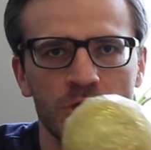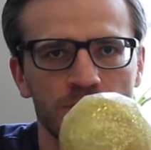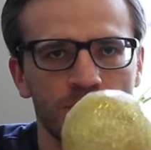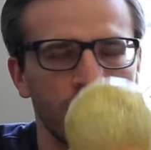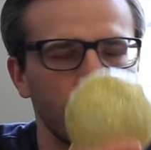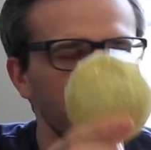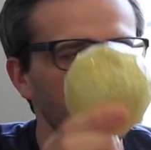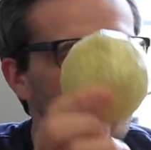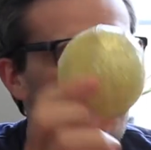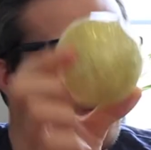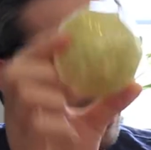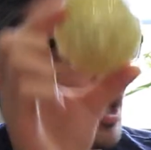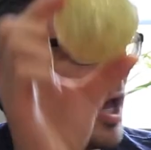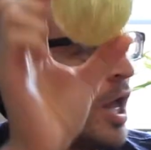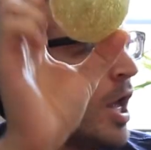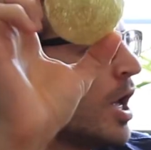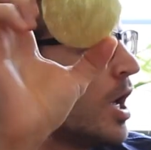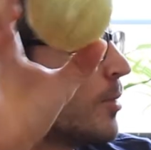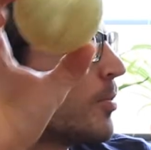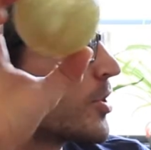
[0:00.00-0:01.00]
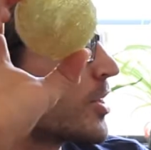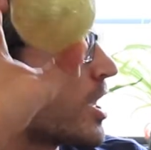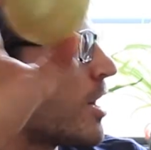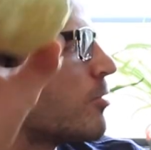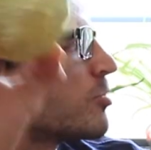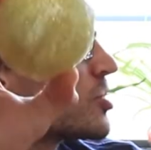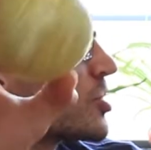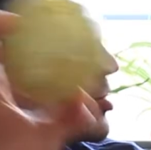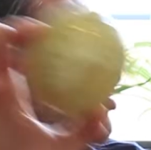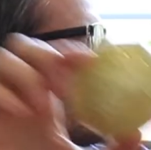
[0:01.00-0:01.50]
playing with it. But
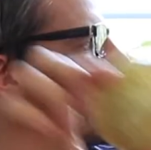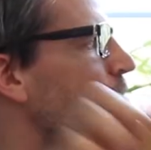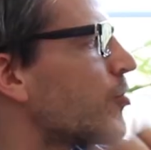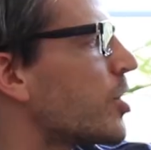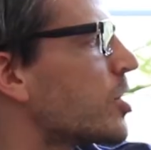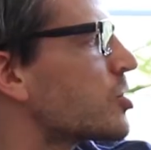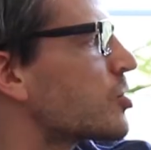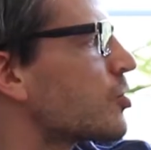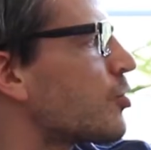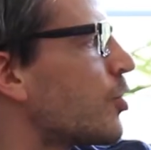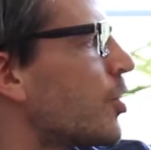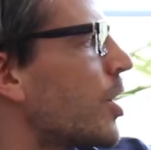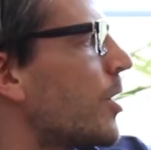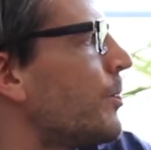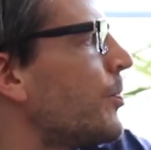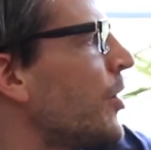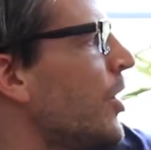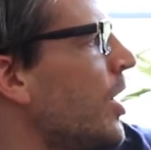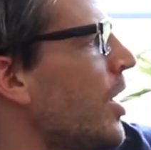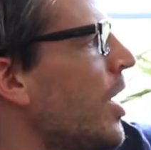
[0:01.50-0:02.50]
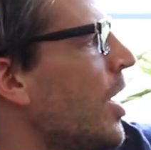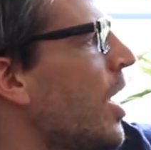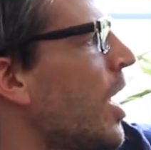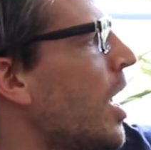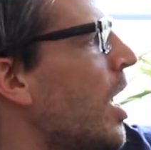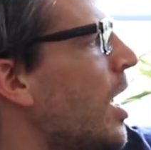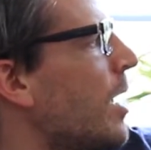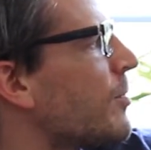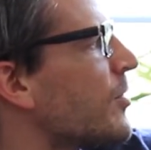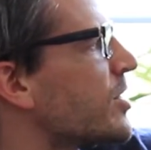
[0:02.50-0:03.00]
that was the Gold Rush toy.
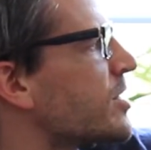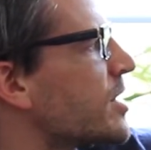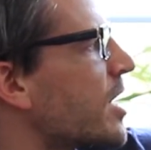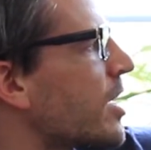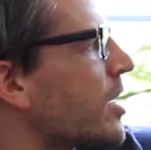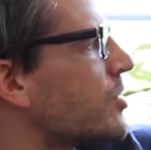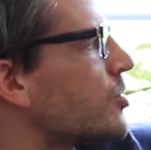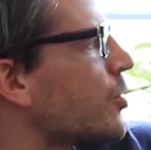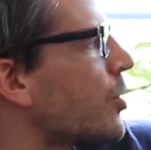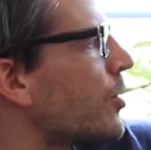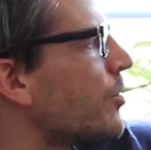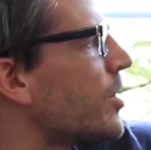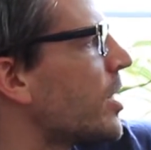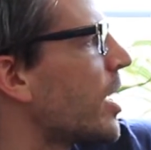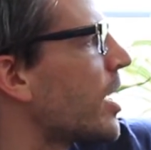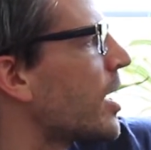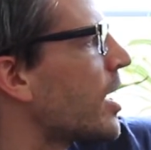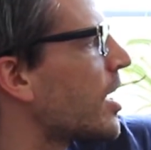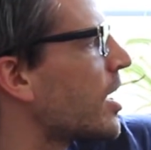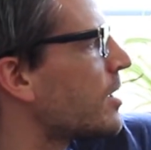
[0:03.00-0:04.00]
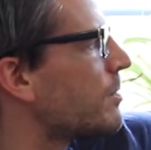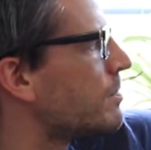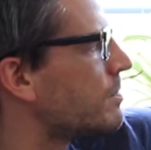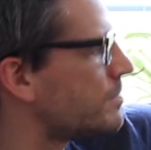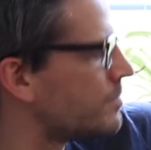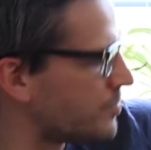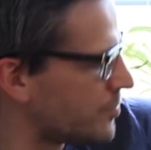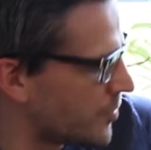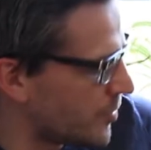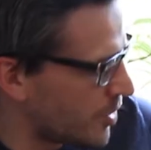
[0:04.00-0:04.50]
The second toy we had,
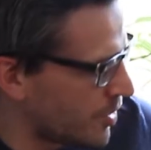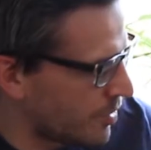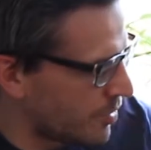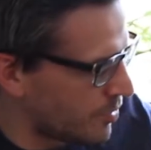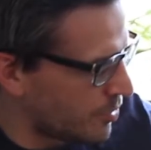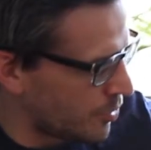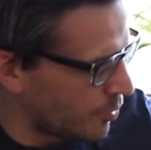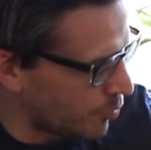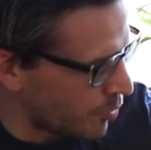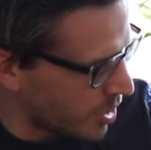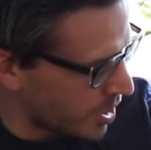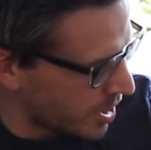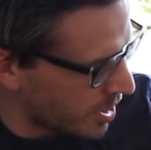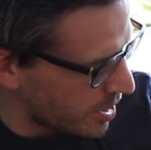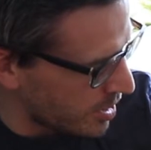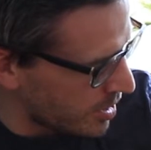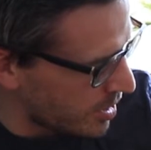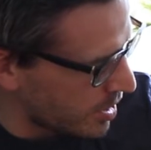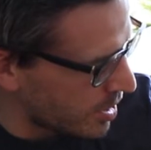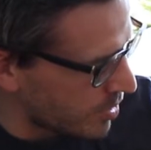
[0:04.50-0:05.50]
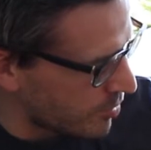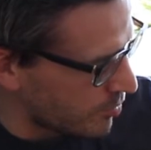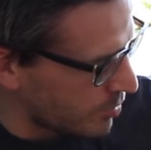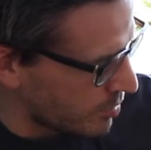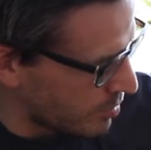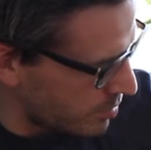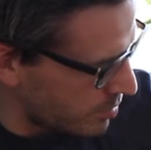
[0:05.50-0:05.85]
do you want it? No.